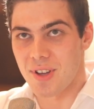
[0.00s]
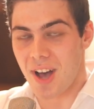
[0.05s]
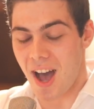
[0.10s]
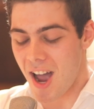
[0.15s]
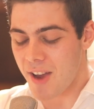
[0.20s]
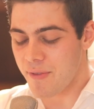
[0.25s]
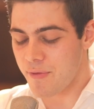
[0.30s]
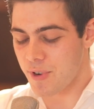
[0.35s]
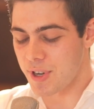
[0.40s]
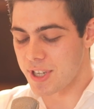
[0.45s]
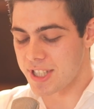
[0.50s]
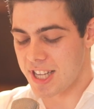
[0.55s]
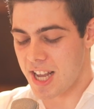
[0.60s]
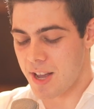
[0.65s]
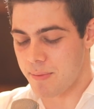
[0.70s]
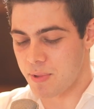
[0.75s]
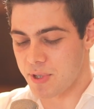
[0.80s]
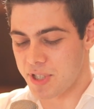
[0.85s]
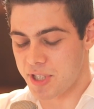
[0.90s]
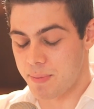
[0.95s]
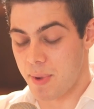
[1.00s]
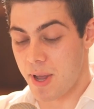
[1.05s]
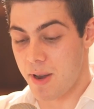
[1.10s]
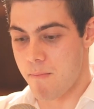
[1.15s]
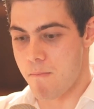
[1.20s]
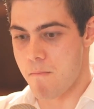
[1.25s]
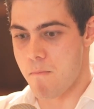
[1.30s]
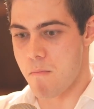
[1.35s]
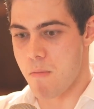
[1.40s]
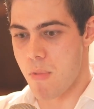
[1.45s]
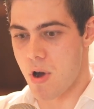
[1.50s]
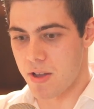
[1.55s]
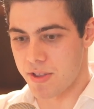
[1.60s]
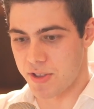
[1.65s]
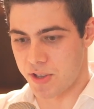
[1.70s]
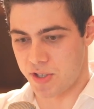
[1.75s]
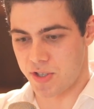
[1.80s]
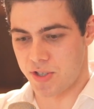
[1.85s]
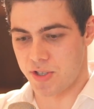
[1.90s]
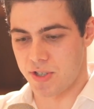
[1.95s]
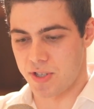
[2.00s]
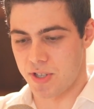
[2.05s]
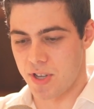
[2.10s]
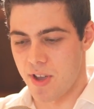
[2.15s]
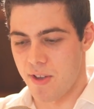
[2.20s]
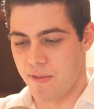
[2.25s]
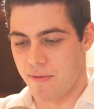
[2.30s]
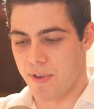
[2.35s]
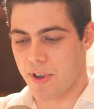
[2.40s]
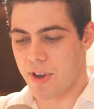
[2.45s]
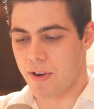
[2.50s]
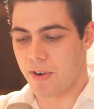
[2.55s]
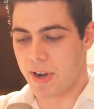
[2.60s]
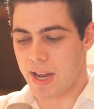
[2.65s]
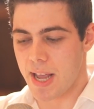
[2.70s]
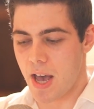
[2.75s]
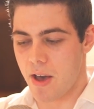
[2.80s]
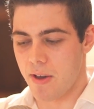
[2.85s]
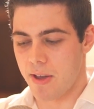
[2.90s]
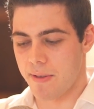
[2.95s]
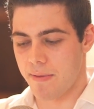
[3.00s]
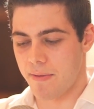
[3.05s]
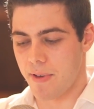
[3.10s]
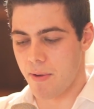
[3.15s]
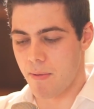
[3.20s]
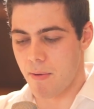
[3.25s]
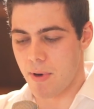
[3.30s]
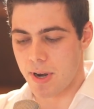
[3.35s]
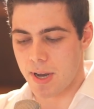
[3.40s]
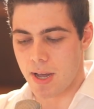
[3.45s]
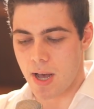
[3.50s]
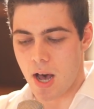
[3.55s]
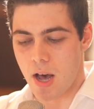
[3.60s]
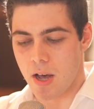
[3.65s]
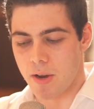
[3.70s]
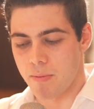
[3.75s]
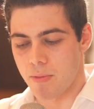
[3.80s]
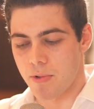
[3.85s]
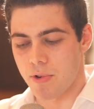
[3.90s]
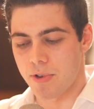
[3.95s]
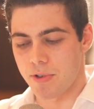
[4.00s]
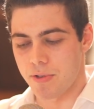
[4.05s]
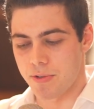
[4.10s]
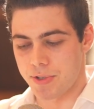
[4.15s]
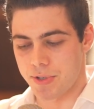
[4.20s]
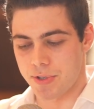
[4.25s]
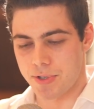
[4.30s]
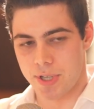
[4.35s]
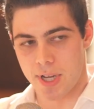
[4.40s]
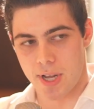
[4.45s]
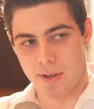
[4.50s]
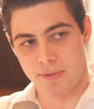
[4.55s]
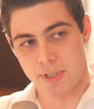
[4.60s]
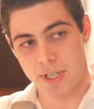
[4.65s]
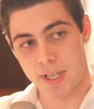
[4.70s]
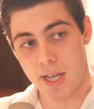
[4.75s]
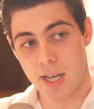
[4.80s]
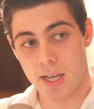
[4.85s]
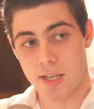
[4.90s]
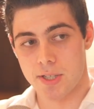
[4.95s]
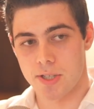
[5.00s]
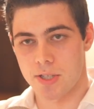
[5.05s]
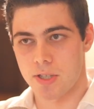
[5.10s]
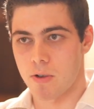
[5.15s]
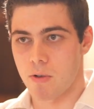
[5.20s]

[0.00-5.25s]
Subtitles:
I, for example, spent months figuring out if I want to onboard users to FTX